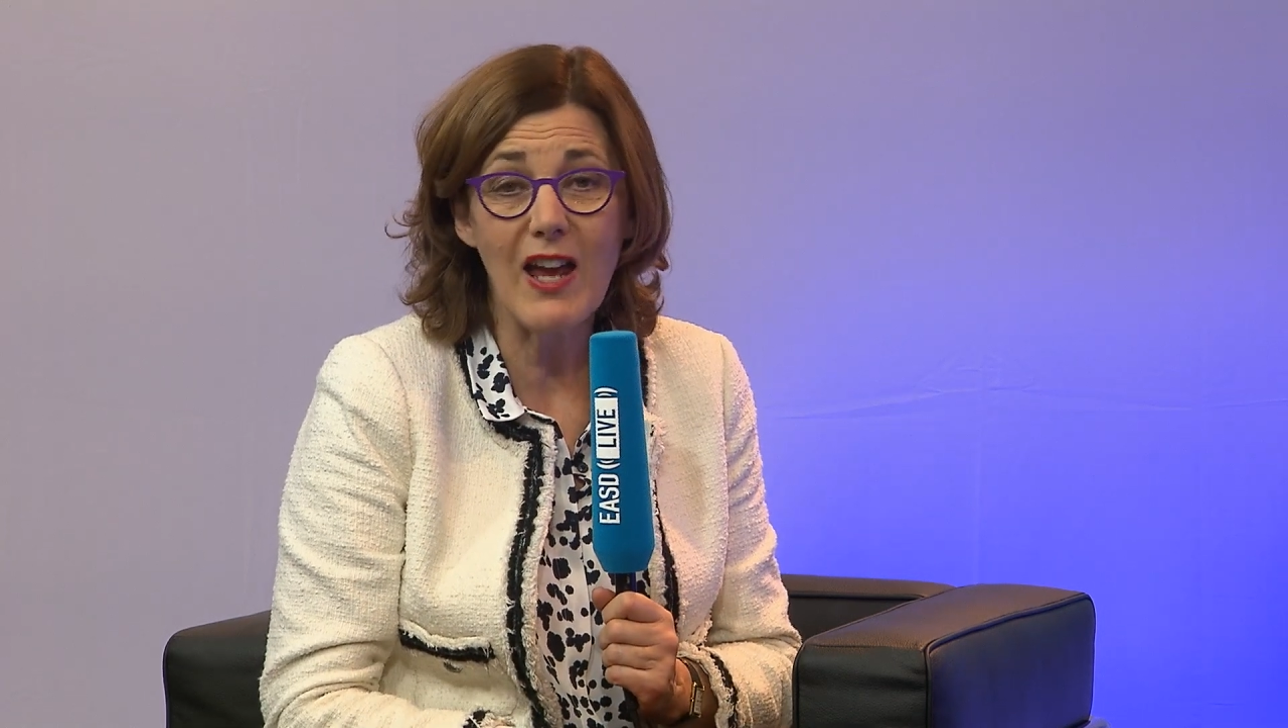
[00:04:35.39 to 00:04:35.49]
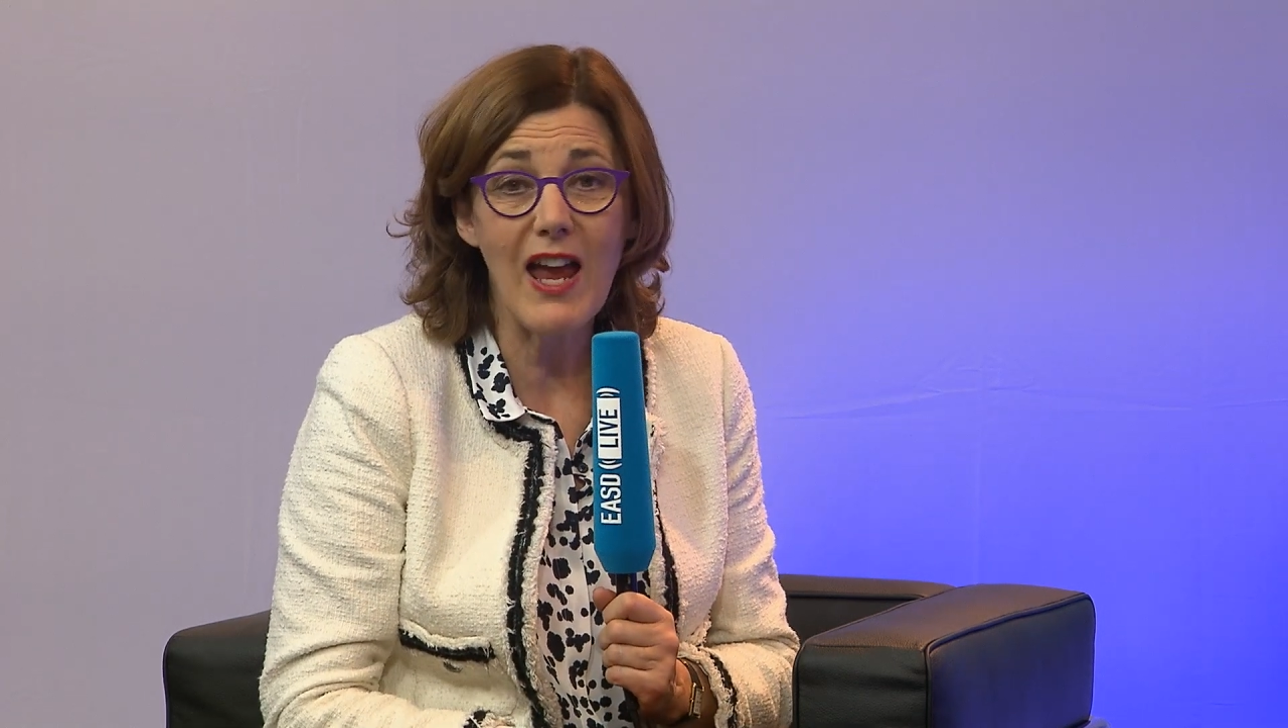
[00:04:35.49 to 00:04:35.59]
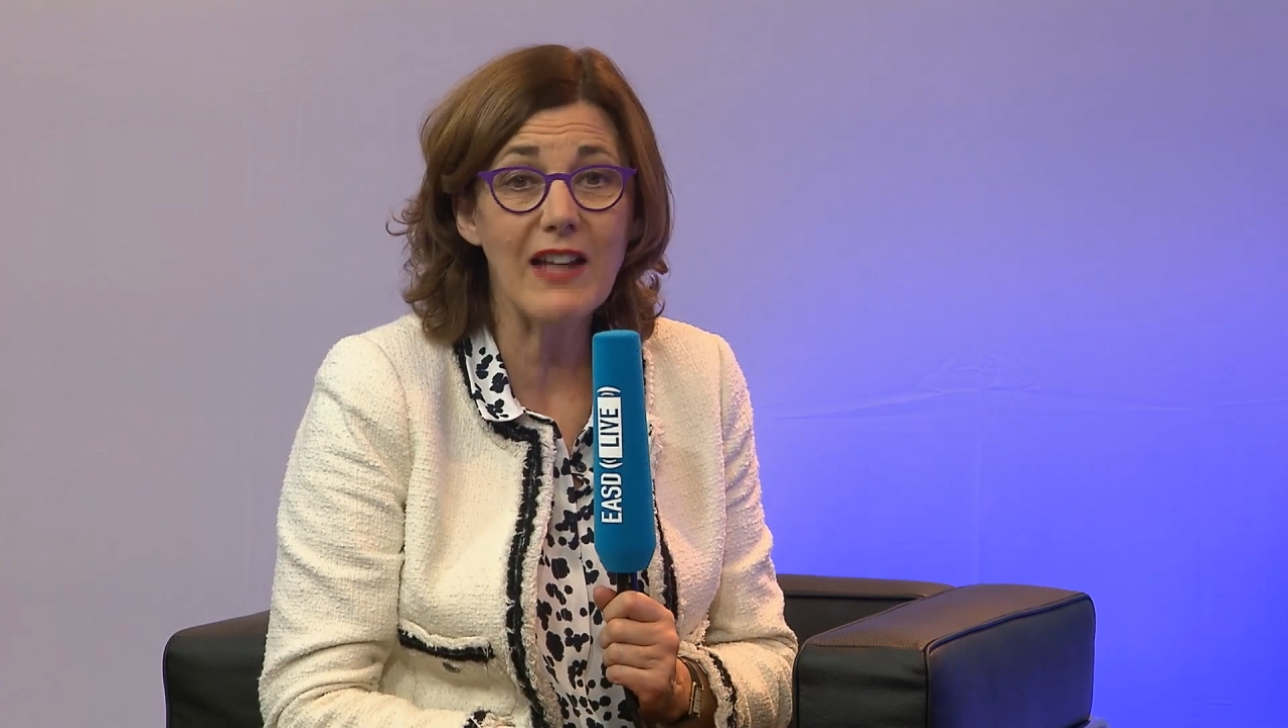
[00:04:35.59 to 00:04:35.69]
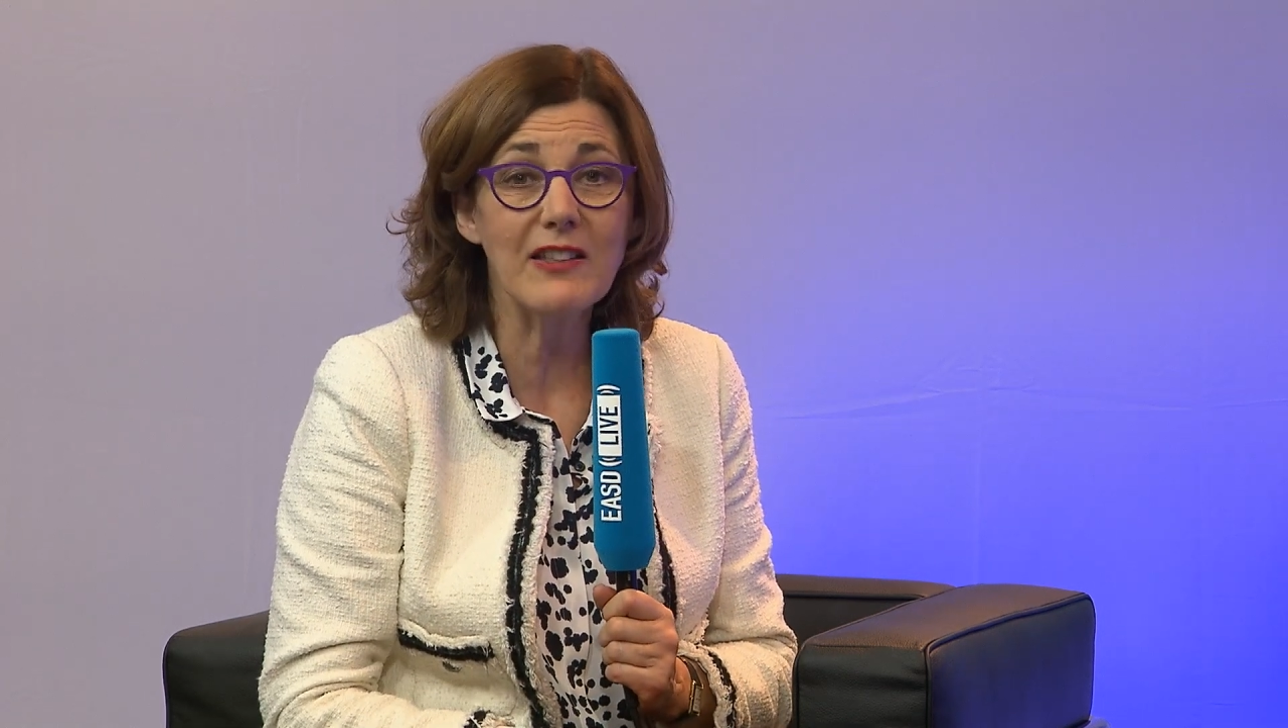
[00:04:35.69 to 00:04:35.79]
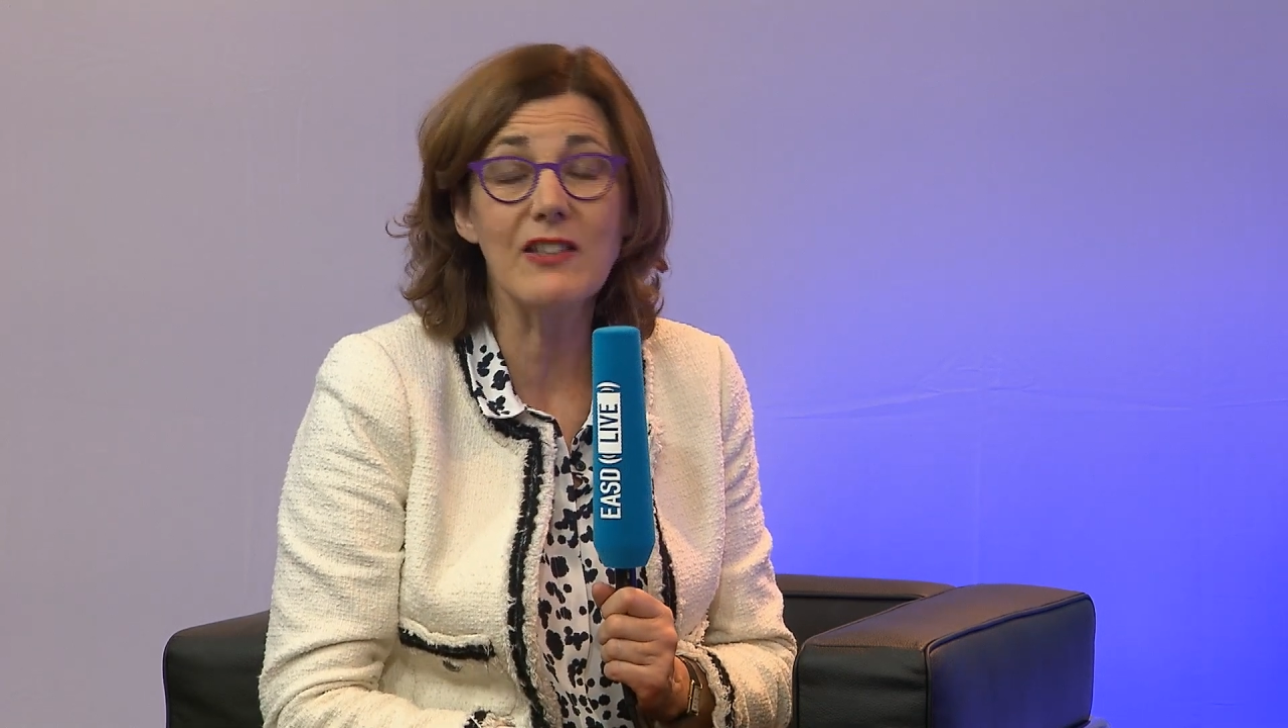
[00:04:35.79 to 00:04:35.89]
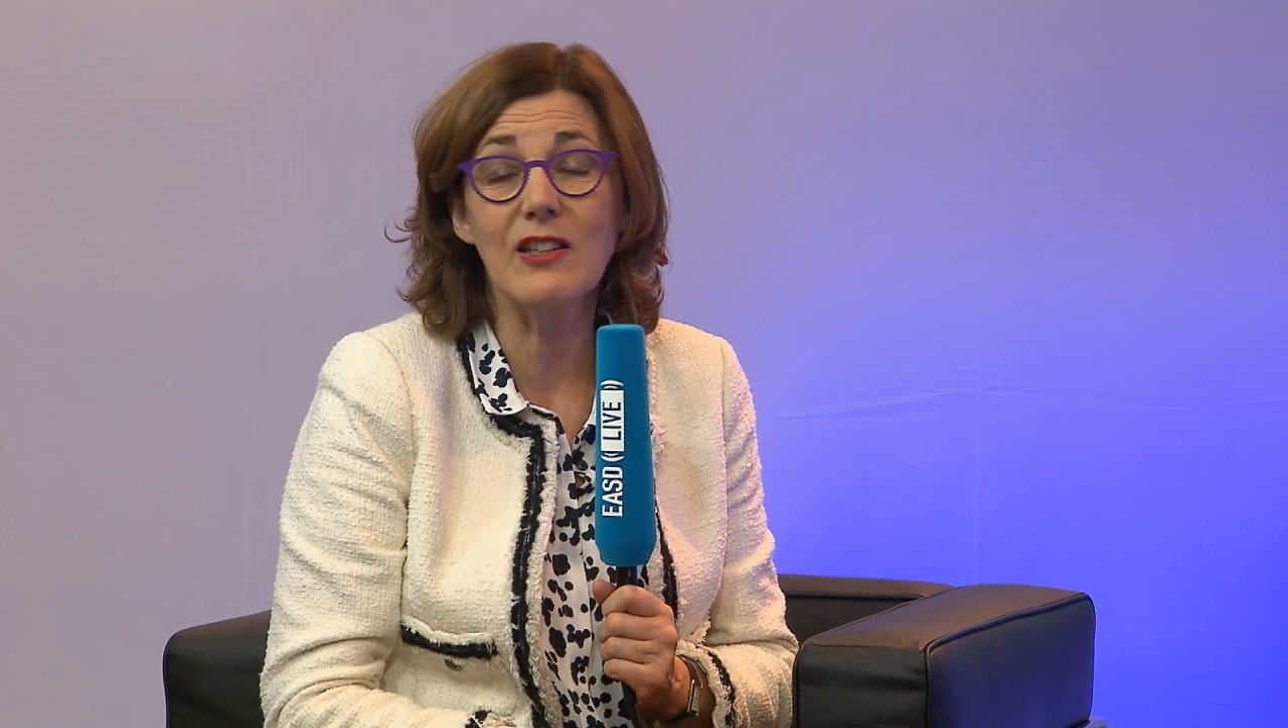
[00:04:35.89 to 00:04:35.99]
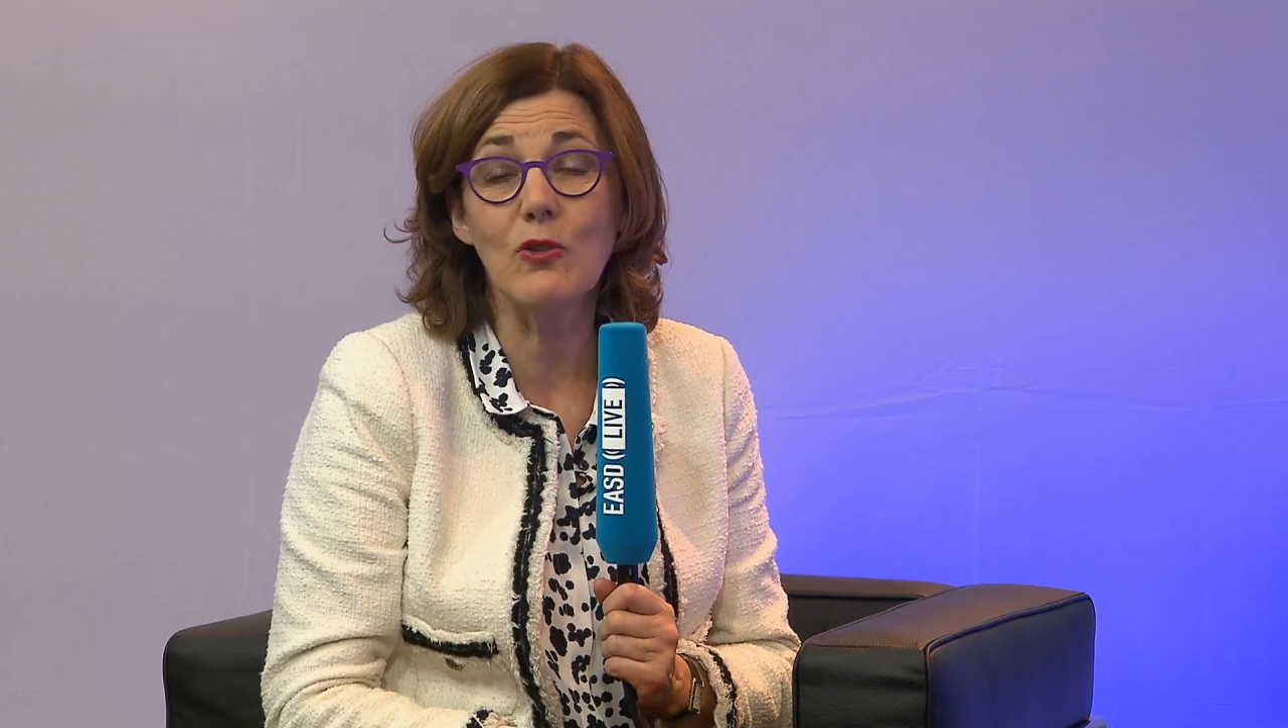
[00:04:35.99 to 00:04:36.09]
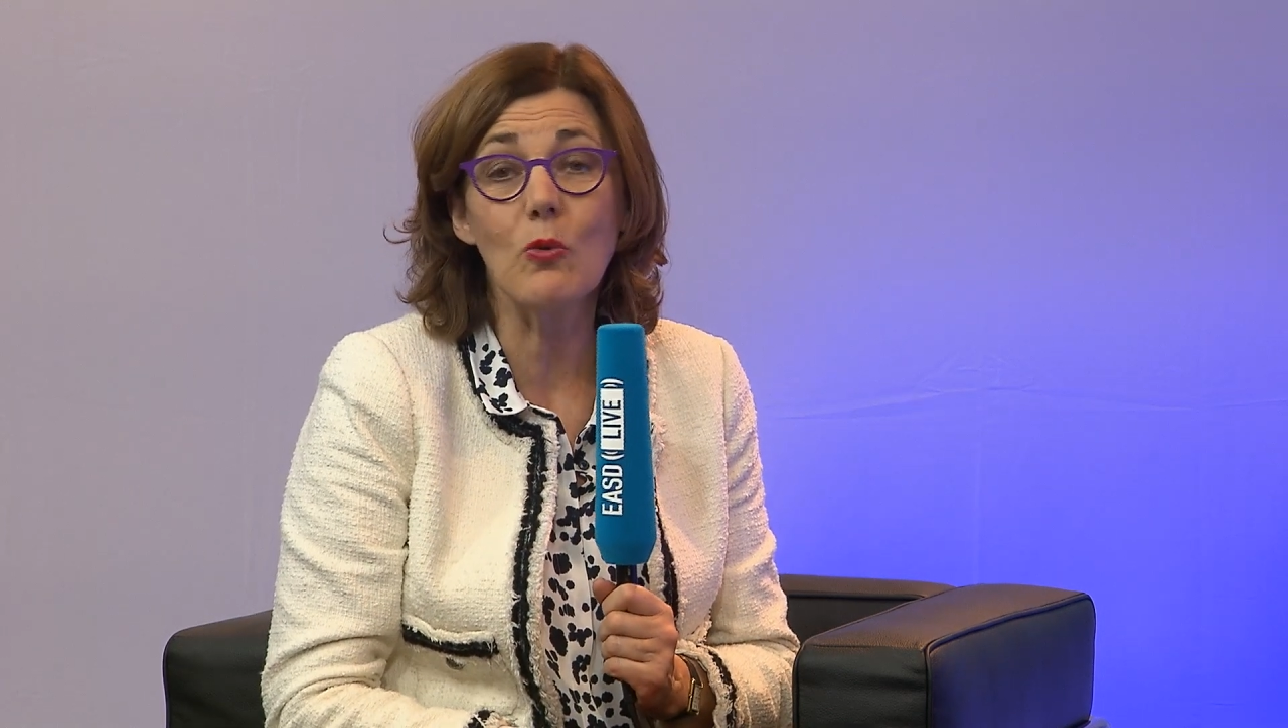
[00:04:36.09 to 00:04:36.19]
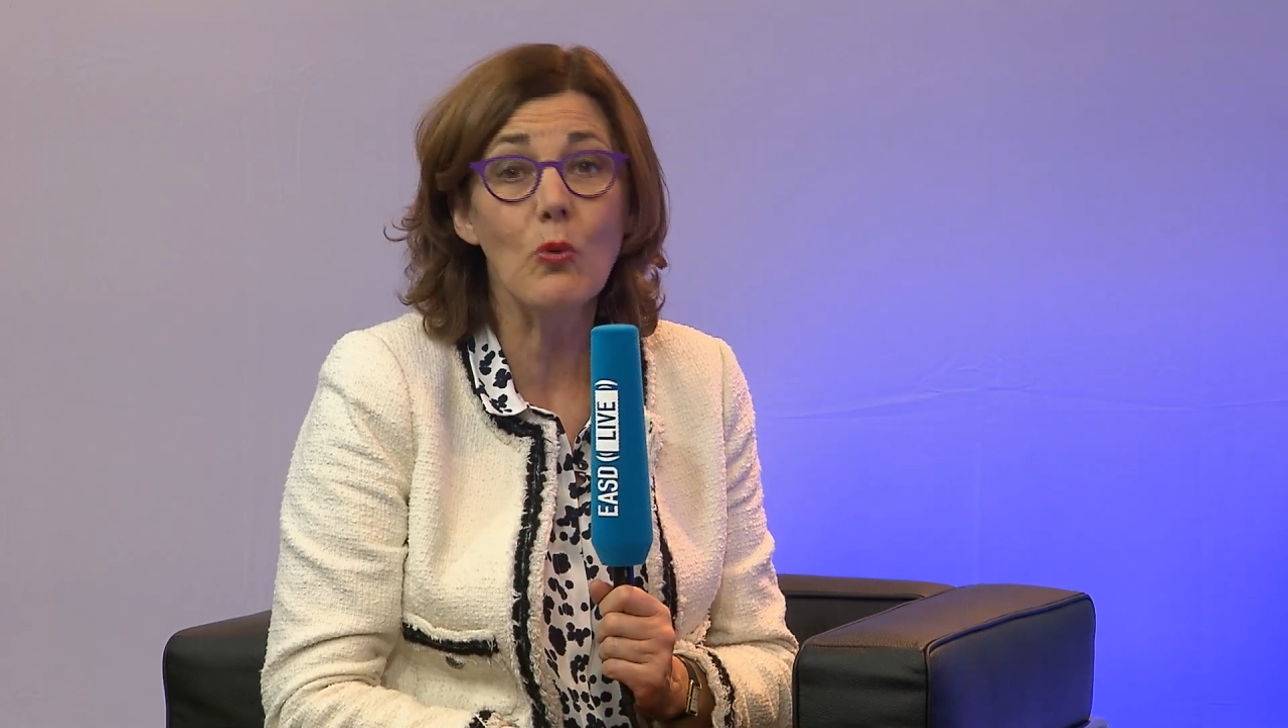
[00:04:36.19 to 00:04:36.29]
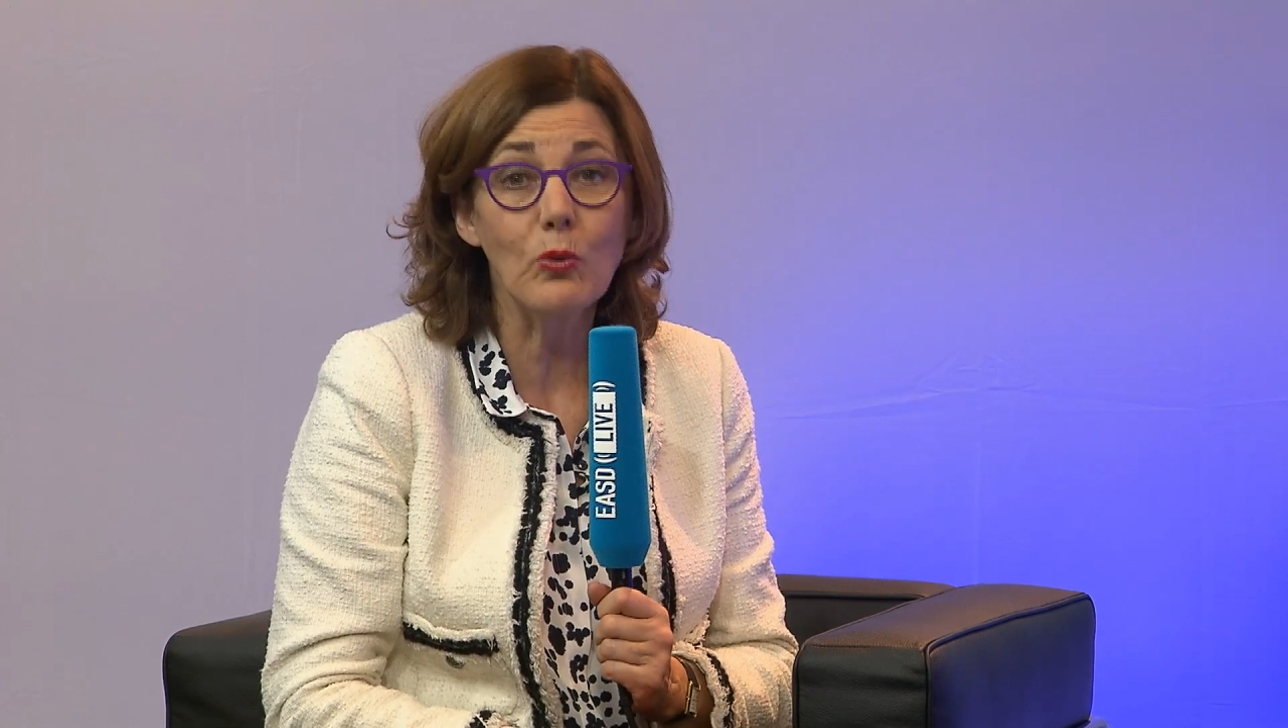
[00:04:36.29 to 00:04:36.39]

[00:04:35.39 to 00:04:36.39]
and indeed all